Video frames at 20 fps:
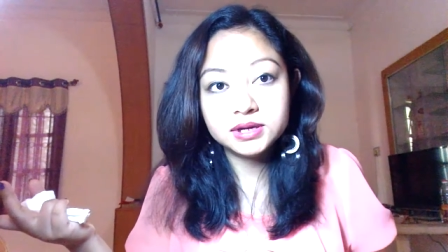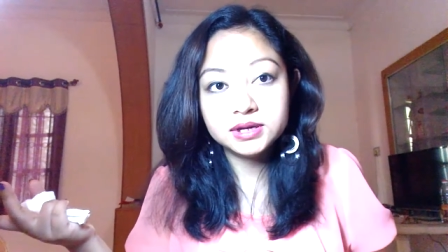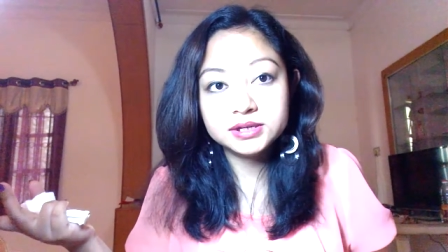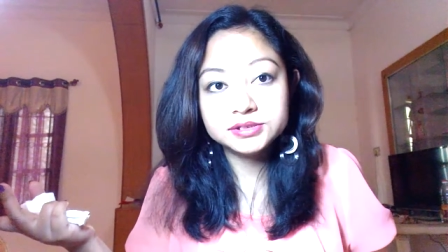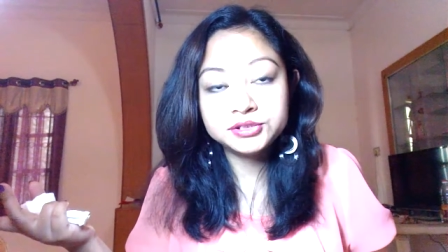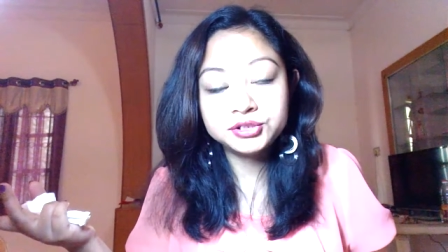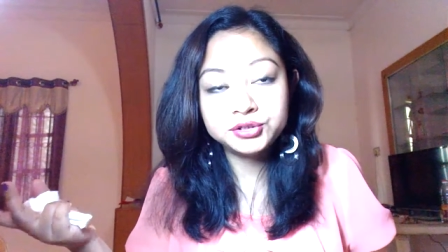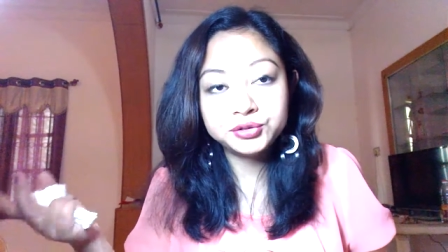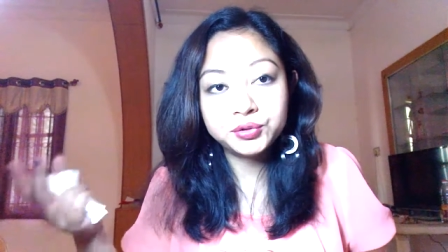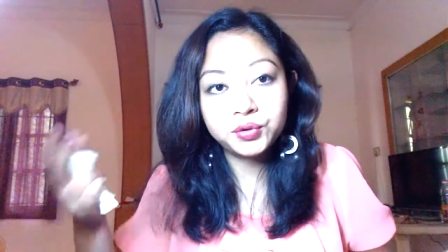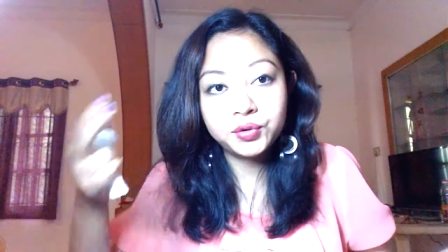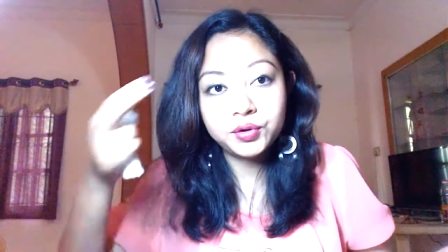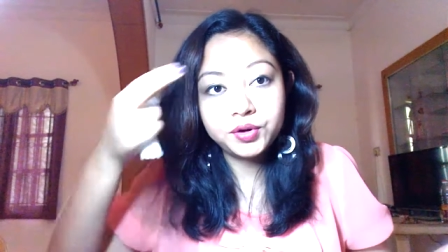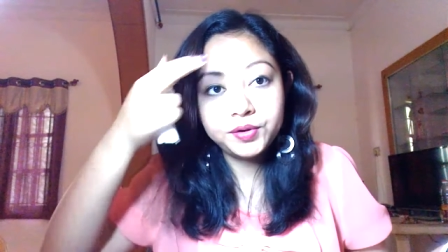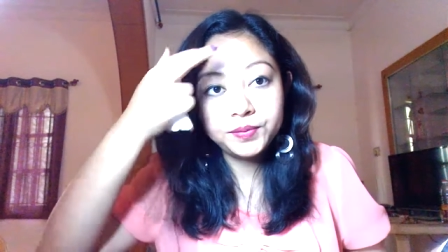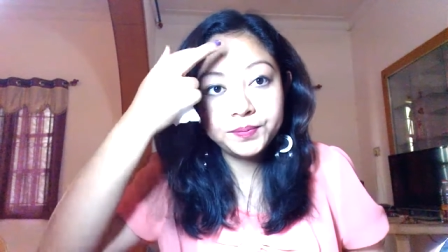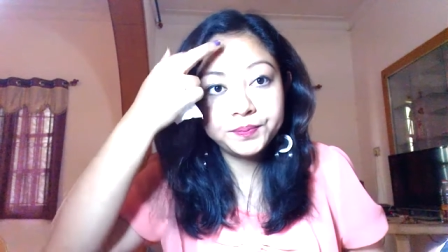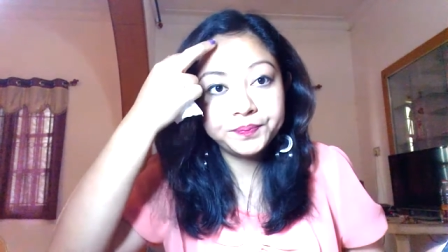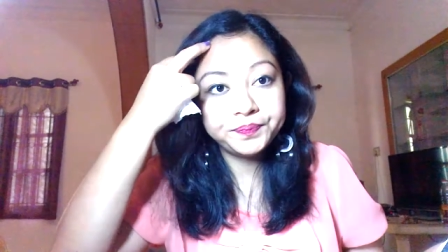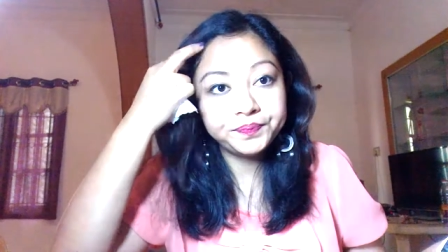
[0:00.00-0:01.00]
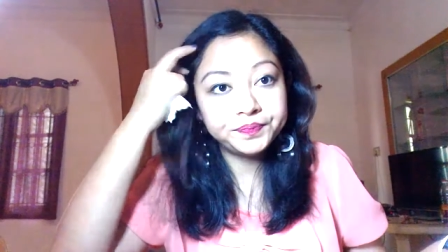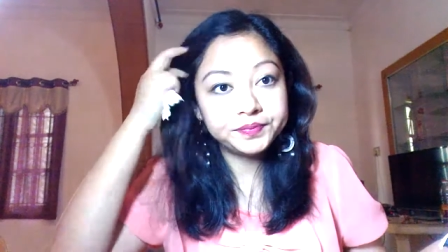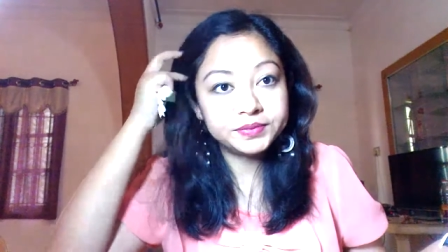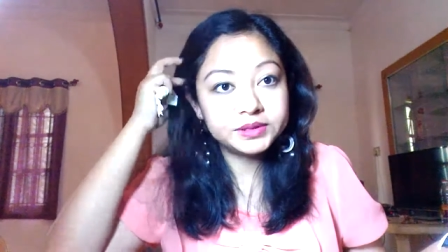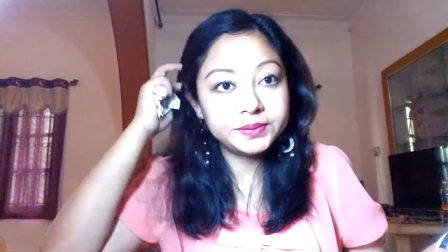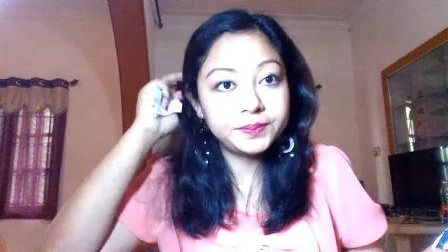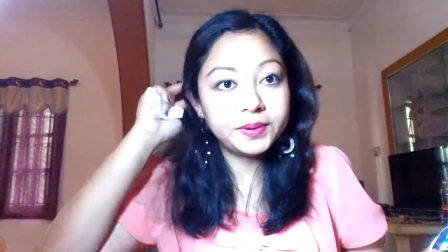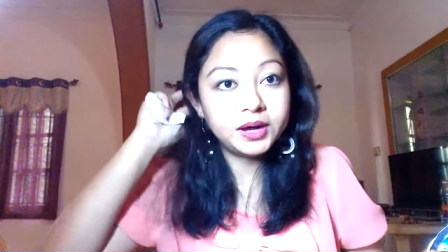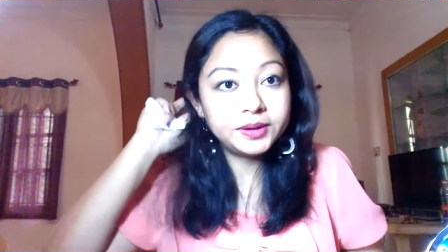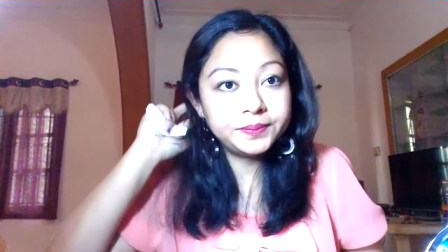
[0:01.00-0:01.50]
store,
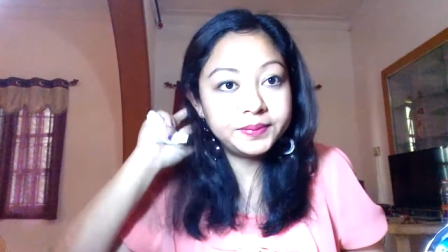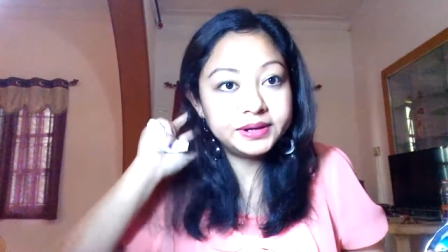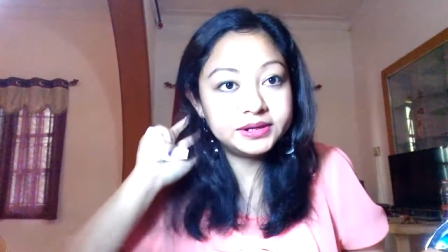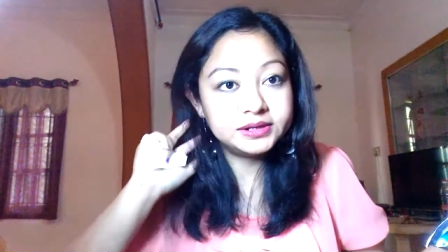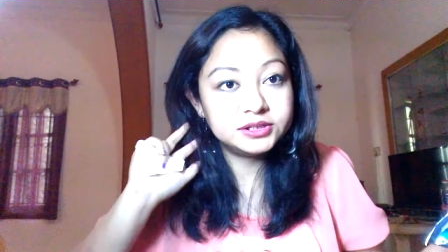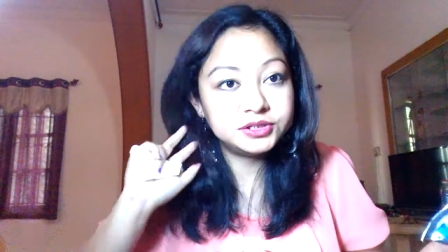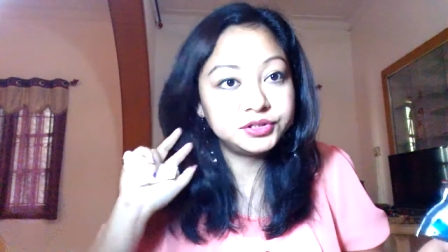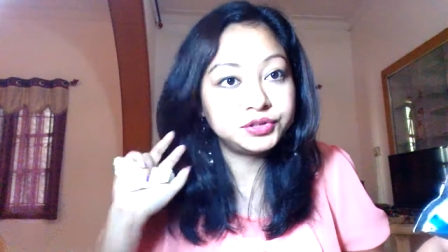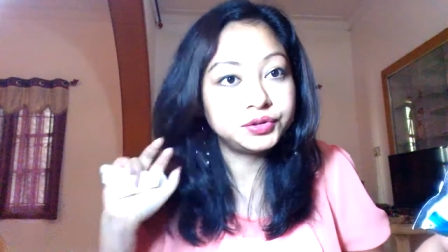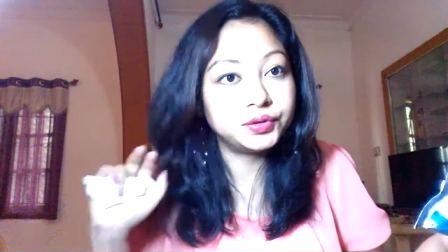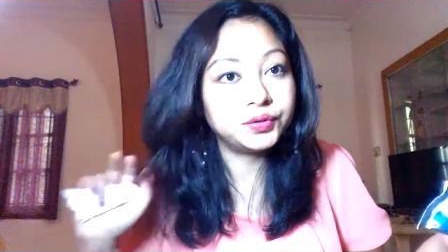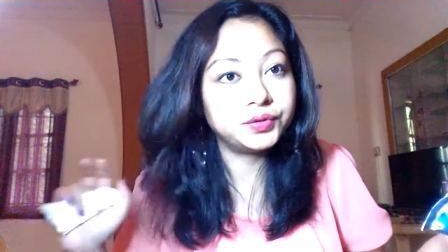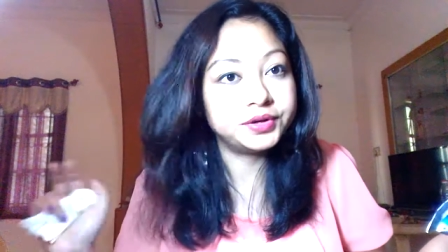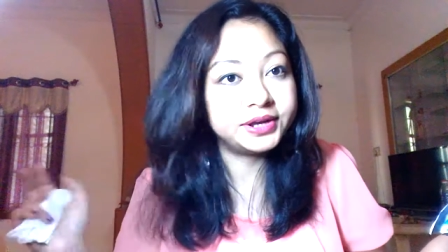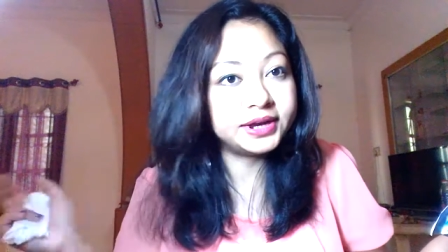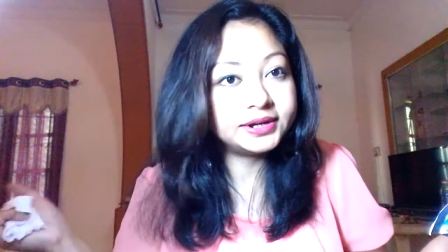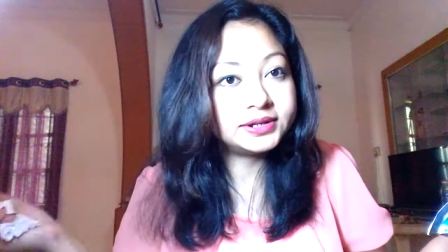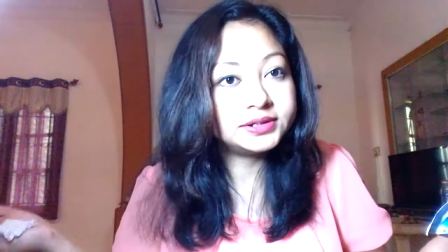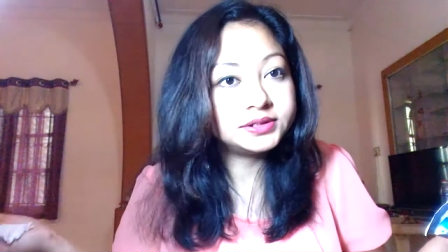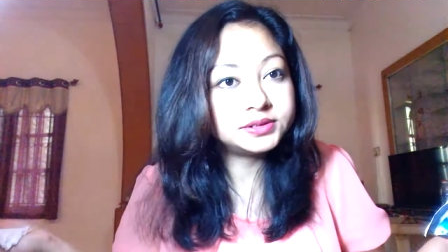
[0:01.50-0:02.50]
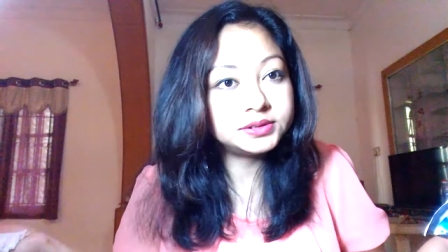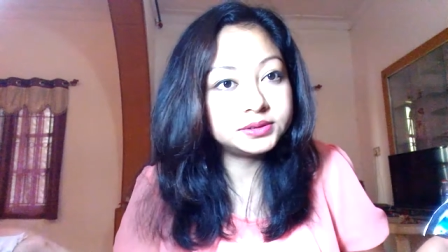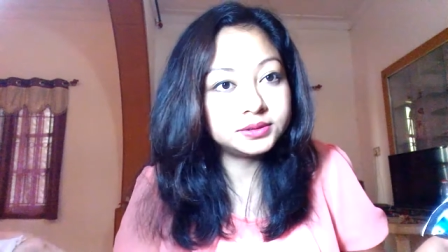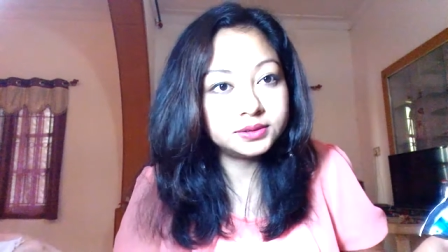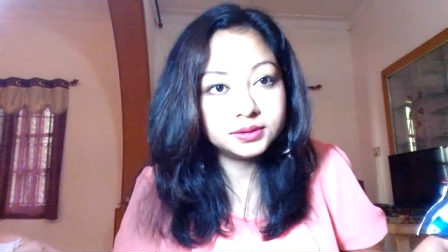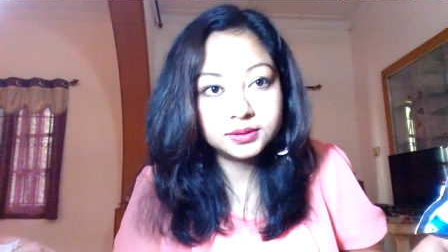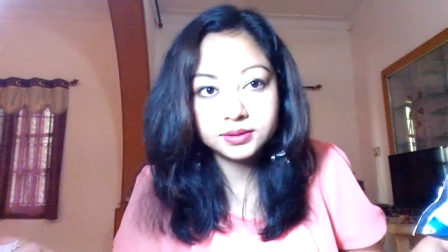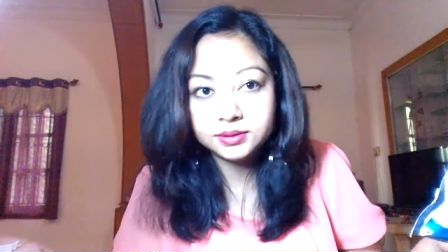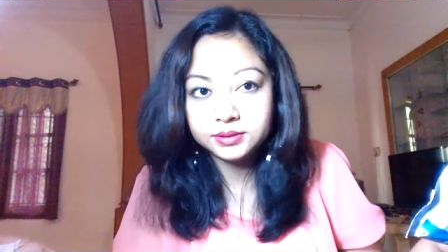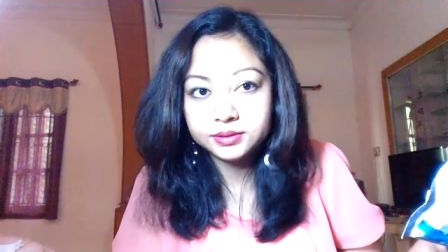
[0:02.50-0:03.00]
departmental store that is
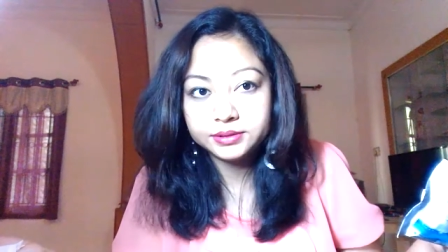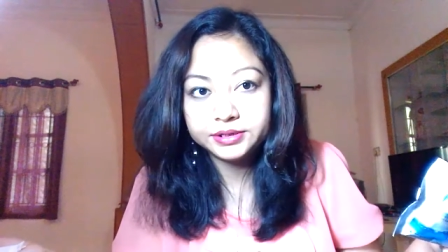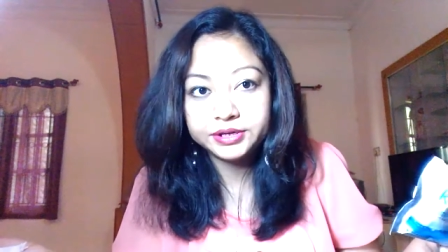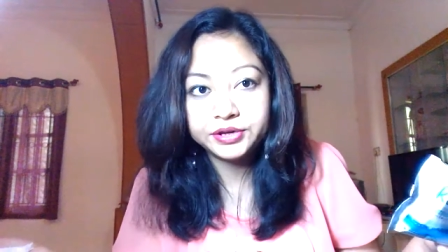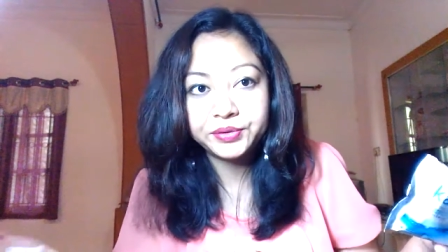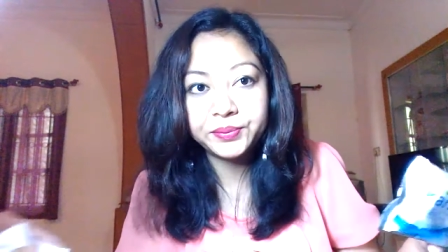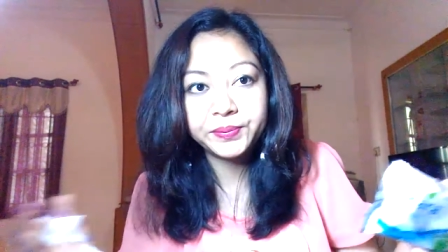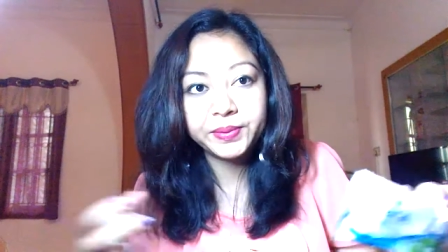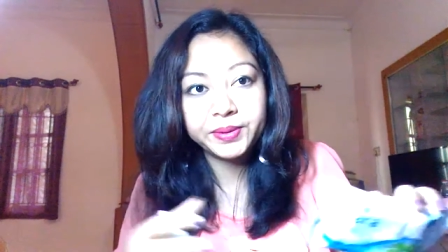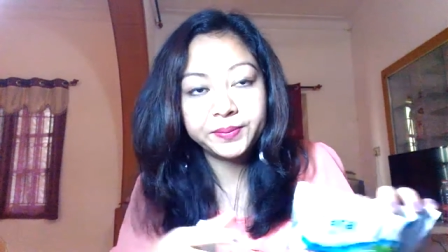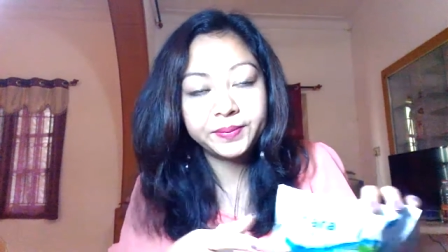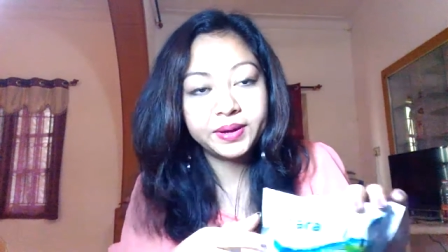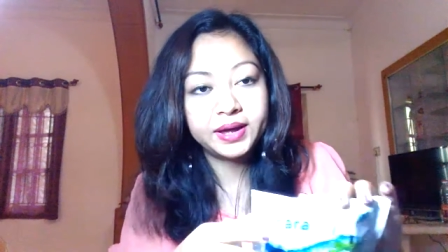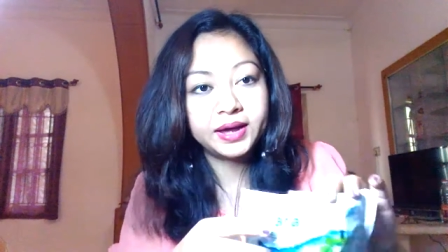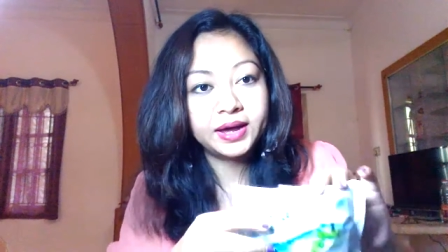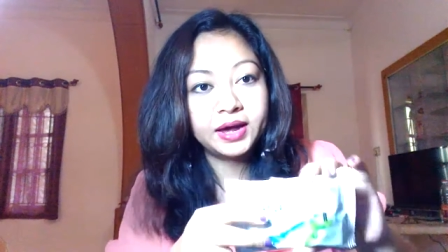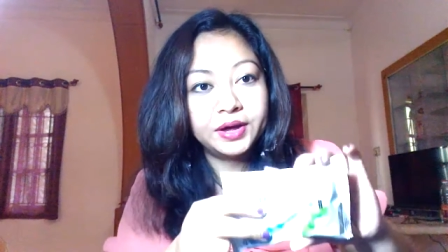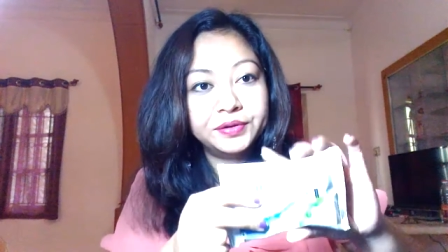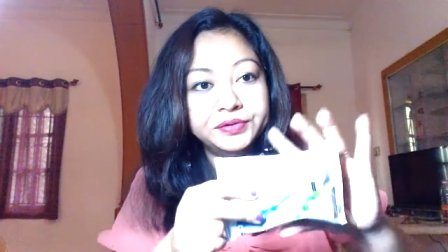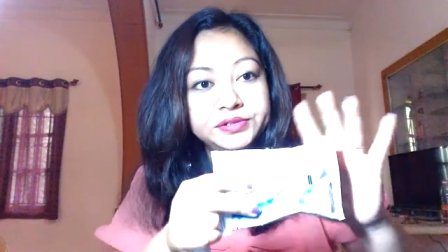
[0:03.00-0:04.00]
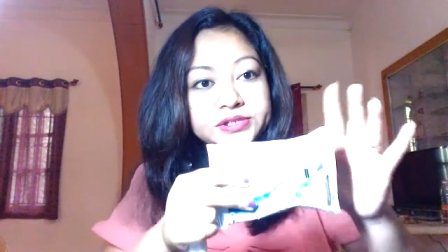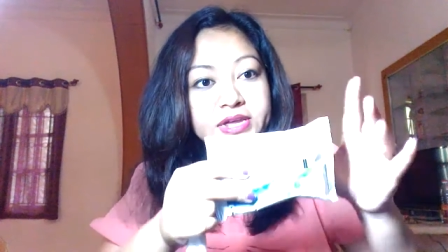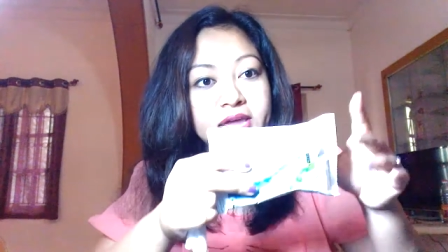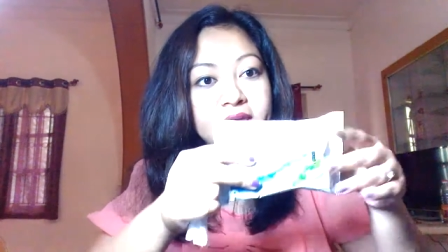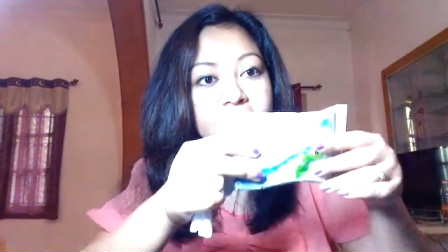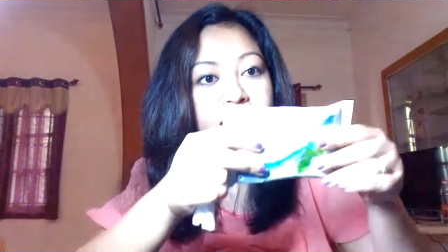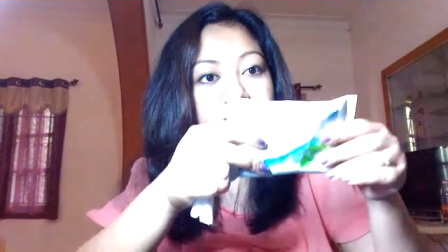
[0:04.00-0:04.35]
nearby my house.